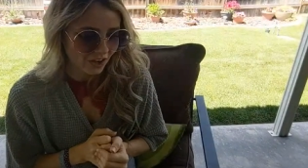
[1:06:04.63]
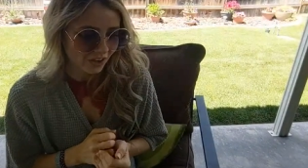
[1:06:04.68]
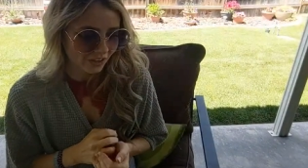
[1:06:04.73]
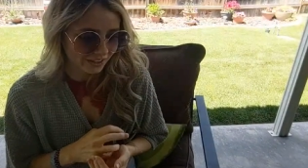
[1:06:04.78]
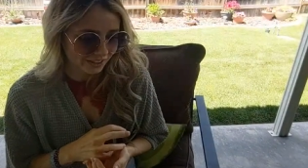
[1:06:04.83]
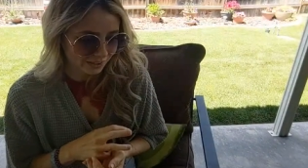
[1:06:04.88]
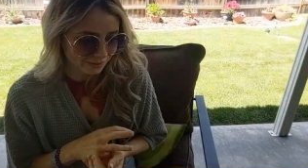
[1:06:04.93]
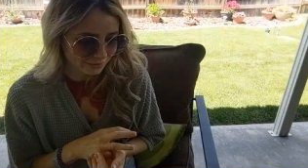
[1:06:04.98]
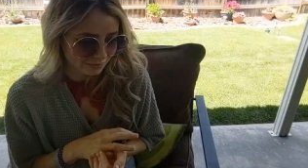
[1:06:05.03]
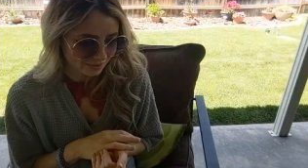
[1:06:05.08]
a
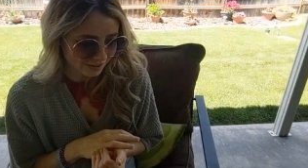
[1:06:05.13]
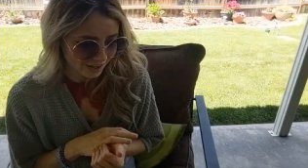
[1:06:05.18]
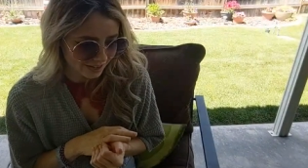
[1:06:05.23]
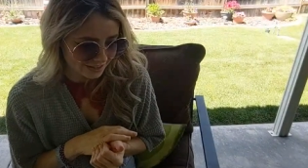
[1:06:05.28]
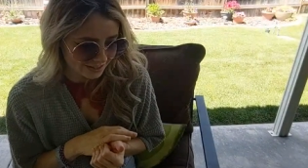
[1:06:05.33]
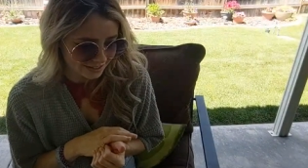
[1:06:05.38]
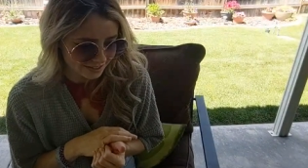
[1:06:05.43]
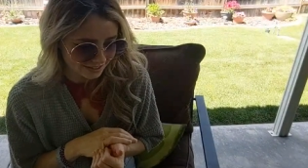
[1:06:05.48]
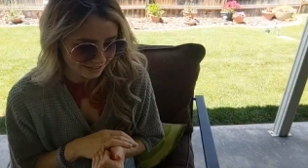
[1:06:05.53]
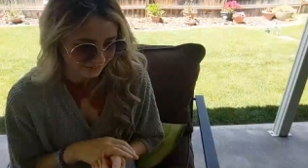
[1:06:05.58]
hugging
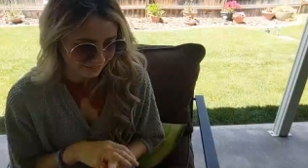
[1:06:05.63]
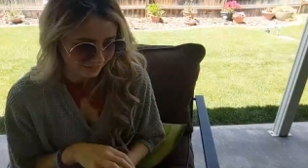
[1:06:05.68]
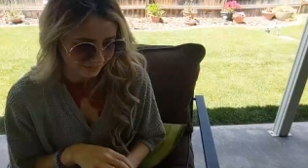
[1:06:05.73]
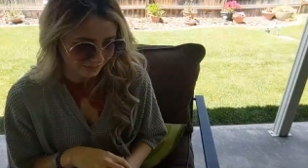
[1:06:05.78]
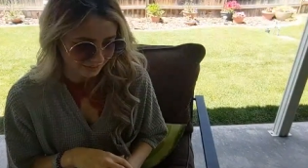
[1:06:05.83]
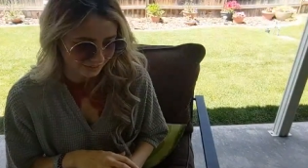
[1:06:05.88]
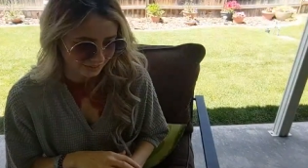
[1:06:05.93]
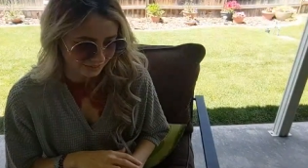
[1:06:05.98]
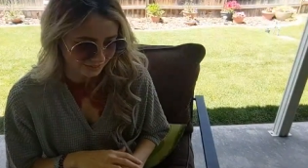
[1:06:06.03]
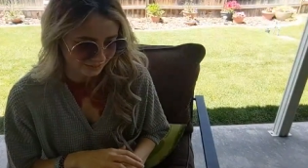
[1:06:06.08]
fest? Aw.
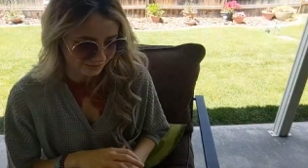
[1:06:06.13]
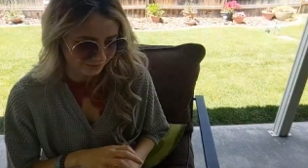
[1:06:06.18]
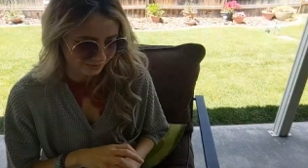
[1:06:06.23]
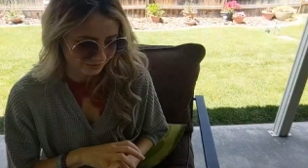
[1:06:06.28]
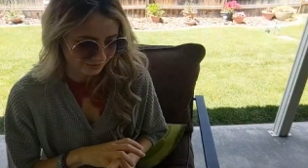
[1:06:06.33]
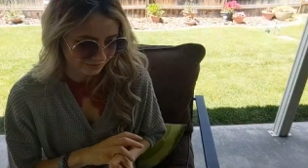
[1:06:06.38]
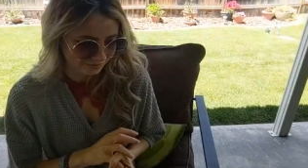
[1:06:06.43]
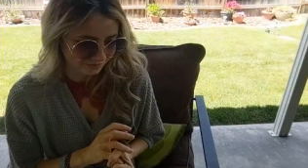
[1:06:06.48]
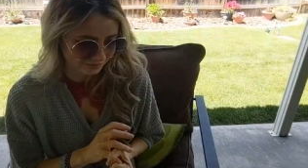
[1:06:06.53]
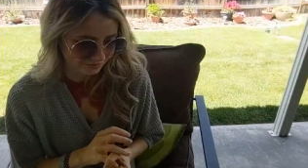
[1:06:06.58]

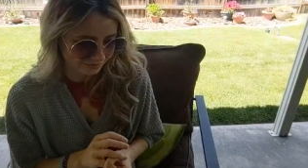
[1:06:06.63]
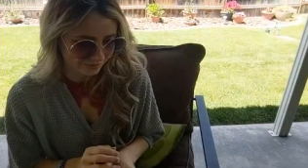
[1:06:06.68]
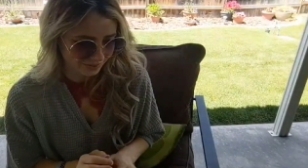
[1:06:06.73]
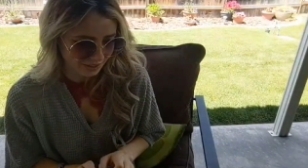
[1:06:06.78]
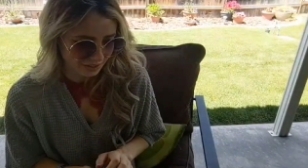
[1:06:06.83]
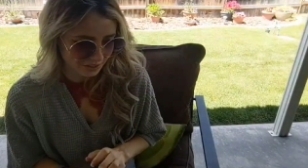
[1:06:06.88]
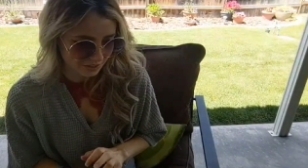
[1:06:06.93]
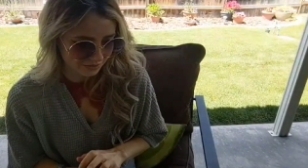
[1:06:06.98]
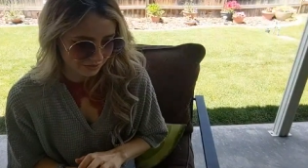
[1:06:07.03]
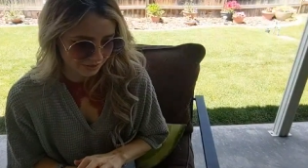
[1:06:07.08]

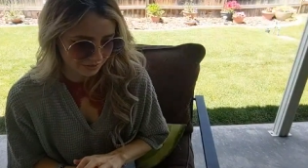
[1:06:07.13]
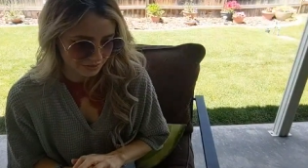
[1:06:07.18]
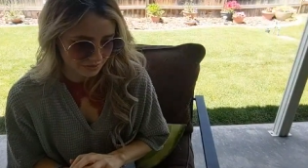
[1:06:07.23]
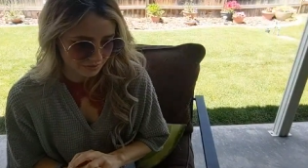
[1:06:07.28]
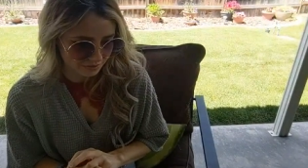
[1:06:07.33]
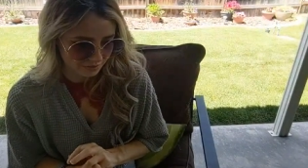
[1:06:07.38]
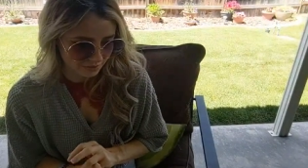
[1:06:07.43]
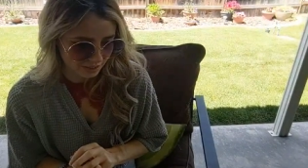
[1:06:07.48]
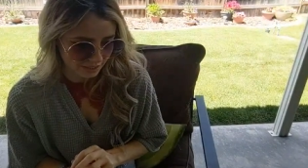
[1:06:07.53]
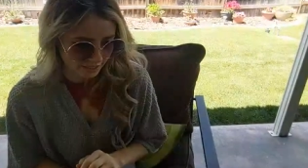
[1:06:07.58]
I used to fight
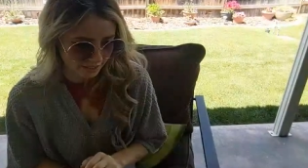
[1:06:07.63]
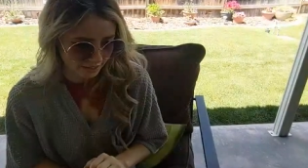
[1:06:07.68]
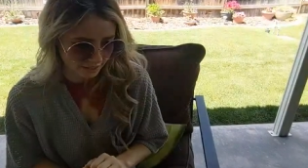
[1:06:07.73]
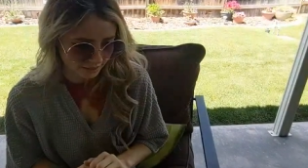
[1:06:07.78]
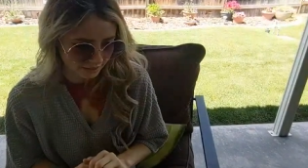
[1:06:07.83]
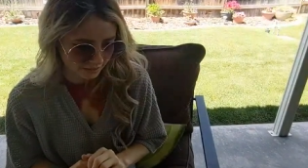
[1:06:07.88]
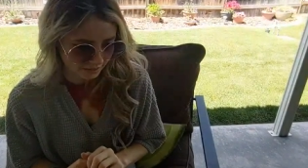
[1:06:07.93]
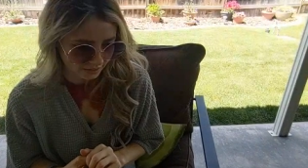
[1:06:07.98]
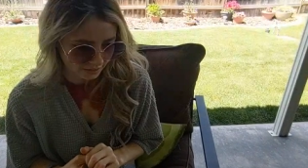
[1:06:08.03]
for free.